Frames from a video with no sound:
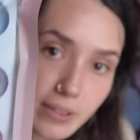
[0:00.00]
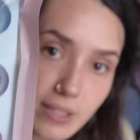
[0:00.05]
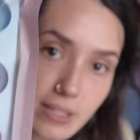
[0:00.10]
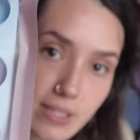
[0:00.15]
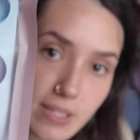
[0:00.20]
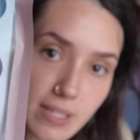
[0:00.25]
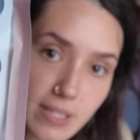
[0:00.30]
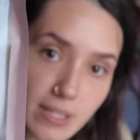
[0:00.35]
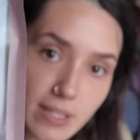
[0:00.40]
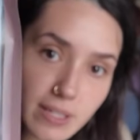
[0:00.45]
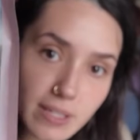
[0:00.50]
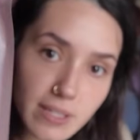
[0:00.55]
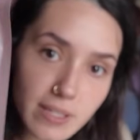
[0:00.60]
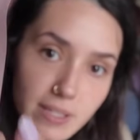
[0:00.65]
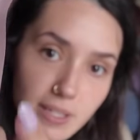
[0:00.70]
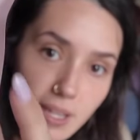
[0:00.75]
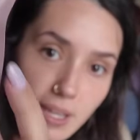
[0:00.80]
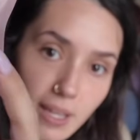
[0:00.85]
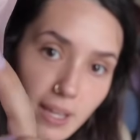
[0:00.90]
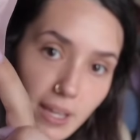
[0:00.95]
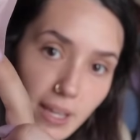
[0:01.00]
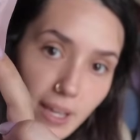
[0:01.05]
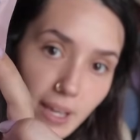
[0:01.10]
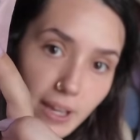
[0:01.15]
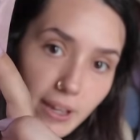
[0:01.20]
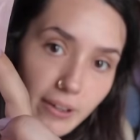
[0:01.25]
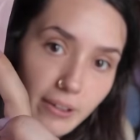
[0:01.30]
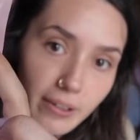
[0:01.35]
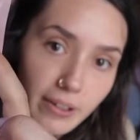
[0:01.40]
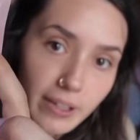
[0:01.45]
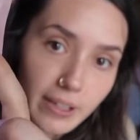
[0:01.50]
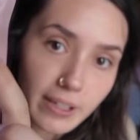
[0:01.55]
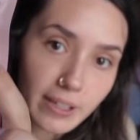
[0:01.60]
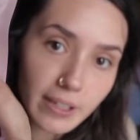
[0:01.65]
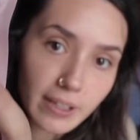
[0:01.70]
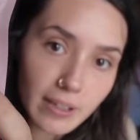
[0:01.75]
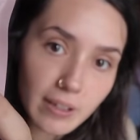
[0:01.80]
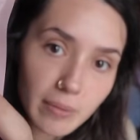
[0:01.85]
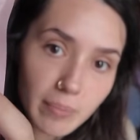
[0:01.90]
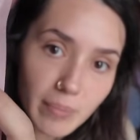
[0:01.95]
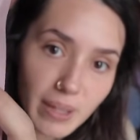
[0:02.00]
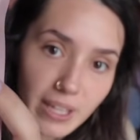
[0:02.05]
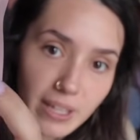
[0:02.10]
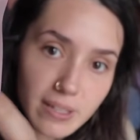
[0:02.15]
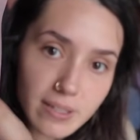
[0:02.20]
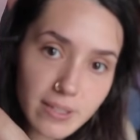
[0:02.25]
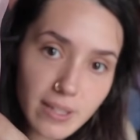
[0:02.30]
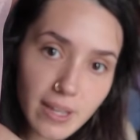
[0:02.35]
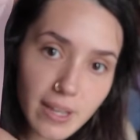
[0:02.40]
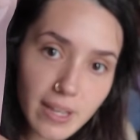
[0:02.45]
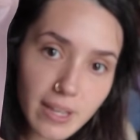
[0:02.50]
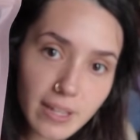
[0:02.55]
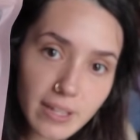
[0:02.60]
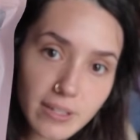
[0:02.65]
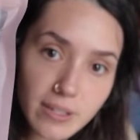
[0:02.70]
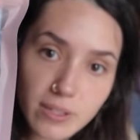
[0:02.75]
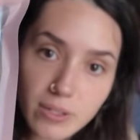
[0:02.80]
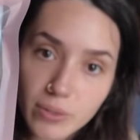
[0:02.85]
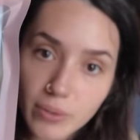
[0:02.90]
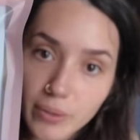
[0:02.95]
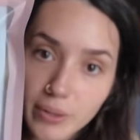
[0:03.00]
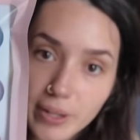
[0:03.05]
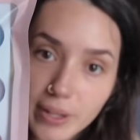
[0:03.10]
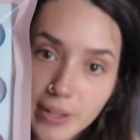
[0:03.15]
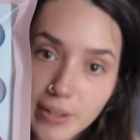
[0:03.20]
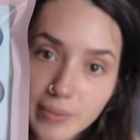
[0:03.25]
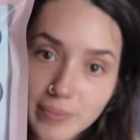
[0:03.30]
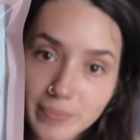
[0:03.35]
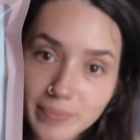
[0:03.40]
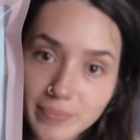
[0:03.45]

this is Aaron, Mikasa, and Historia.